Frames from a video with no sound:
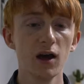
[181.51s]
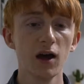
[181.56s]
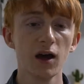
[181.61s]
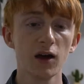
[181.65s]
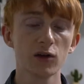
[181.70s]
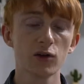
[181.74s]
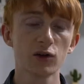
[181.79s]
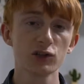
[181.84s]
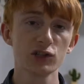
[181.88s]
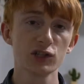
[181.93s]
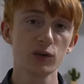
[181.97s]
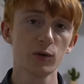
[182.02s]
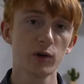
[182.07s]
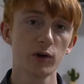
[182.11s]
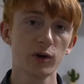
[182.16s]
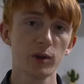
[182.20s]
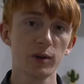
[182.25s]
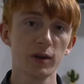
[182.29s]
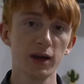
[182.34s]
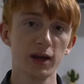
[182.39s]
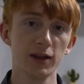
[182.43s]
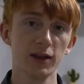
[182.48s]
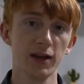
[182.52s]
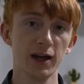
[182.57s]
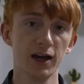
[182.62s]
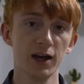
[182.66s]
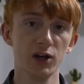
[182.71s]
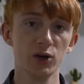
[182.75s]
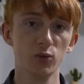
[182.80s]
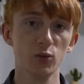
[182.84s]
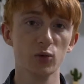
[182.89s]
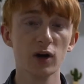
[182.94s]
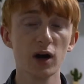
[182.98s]
A Goshiwon, on the other
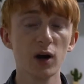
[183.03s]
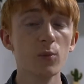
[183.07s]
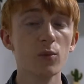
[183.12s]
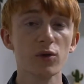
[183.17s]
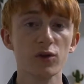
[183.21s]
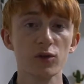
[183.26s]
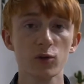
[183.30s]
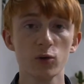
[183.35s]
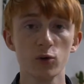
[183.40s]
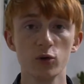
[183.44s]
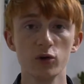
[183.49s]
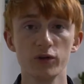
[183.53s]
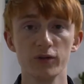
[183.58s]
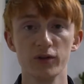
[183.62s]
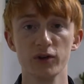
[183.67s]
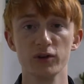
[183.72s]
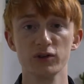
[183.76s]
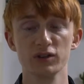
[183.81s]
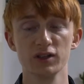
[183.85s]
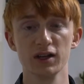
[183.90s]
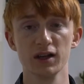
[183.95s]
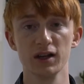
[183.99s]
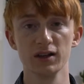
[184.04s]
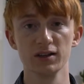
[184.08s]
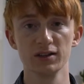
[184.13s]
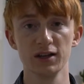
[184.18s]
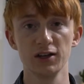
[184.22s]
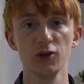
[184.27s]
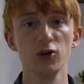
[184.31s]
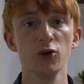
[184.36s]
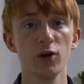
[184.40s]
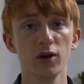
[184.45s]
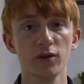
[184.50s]
hand, will come with all of those things and
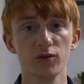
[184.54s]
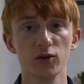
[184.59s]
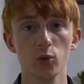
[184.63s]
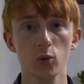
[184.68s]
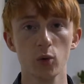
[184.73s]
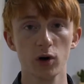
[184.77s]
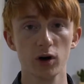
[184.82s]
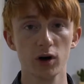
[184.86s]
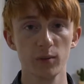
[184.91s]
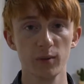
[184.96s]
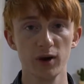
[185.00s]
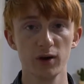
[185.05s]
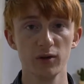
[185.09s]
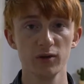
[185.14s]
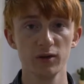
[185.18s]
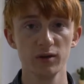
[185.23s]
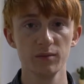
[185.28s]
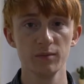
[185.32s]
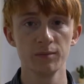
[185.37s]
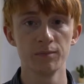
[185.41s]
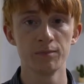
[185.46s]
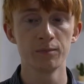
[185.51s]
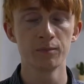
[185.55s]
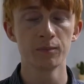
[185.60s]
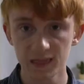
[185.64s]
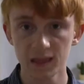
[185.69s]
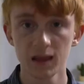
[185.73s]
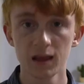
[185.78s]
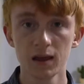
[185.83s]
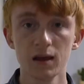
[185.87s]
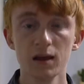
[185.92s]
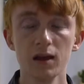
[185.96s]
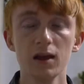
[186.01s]
you don't have to worry about them.
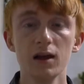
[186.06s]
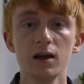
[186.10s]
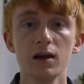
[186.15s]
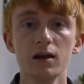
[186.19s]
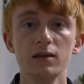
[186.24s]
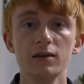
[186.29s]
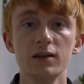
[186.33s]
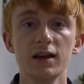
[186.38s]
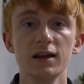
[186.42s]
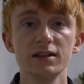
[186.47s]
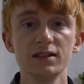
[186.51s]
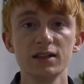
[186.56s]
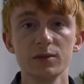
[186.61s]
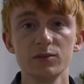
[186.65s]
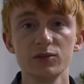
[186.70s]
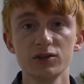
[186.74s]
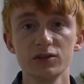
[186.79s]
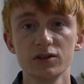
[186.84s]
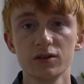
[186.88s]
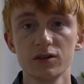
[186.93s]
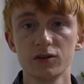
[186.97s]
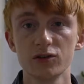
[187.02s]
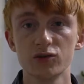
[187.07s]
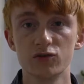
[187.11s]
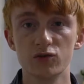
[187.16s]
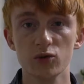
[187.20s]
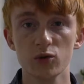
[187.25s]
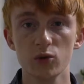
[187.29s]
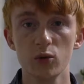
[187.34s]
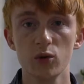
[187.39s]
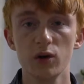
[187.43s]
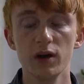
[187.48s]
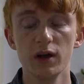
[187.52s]
The exception to this
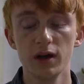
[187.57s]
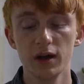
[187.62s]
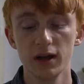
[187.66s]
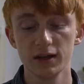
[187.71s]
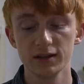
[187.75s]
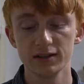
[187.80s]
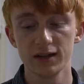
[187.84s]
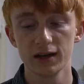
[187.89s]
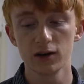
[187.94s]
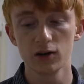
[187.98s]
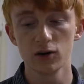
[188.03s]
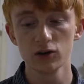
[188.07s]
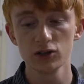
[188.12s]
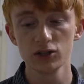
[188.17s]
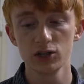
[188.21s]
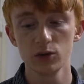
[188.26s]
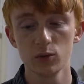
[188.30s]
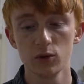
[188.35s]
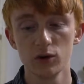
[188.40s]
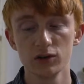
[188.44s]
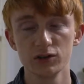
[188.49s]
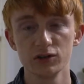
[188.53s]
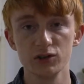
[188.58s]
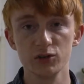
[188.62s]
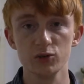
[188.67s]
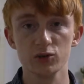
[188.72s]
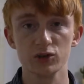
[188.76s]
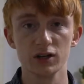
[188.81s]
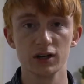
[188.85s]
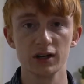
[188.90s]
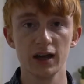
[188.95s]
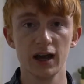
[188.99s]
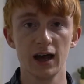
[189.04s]
rule is that Goshiwons
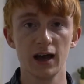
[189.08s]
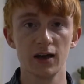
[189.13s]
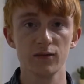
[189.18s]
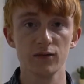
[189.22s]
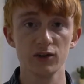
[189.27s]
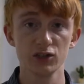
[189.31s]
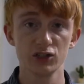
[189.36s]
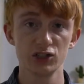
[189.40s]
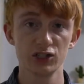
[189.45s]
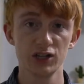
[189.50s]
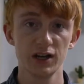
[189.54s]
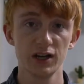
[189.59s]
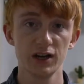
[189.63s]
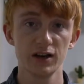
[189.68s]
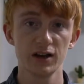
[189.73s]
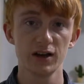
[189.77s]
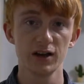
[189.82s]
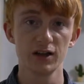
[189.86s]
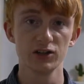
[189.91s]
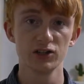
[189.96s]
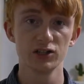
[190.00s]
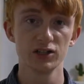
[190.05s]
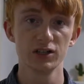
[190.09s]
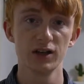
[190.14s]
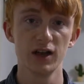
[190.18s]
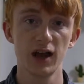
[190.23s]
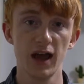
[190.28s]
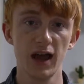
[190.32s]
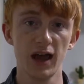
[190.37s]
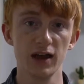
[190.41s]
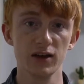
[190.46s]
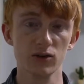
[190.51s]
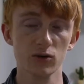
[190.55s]
usually have a shared kitchen
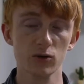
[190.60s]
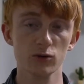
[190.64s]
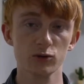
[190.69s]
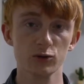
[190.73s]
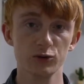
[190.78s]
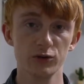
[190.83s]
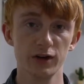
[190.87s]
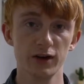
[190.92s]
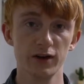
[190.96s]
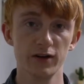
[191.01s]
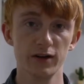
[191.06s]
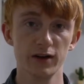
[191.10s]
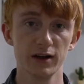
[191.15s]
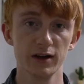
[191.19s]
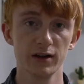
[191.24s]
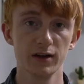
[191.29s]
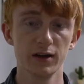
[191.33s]
and laundry area.